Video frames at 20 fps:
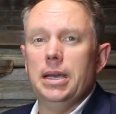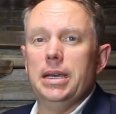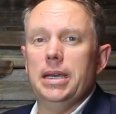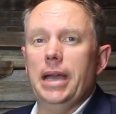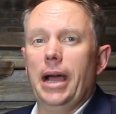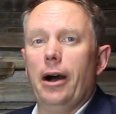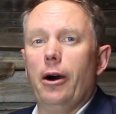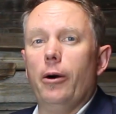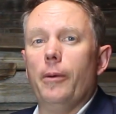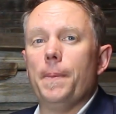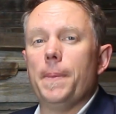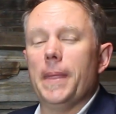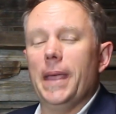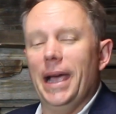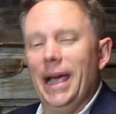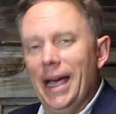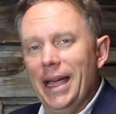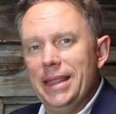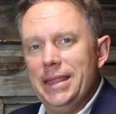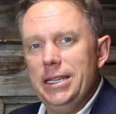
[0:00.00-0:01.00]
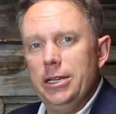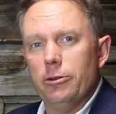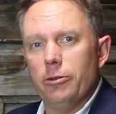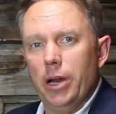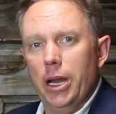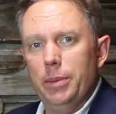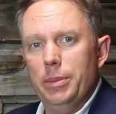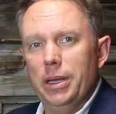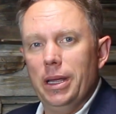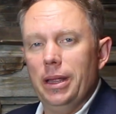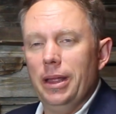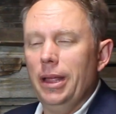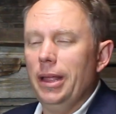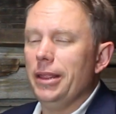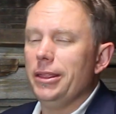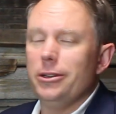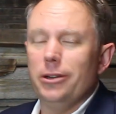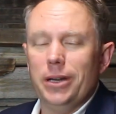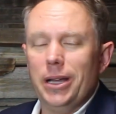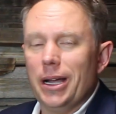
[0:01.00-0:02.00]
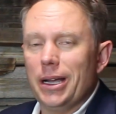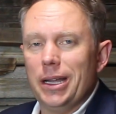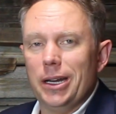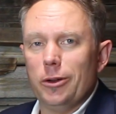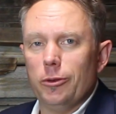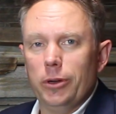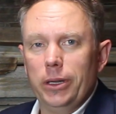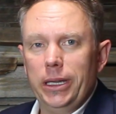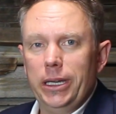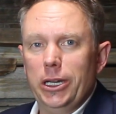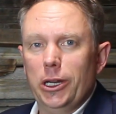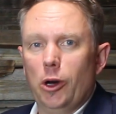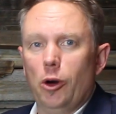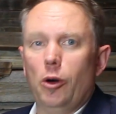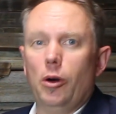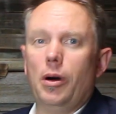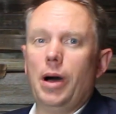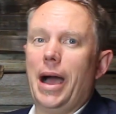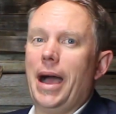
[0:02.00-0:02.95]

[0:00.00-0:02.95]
Now, at the arraignment, they're not going to really know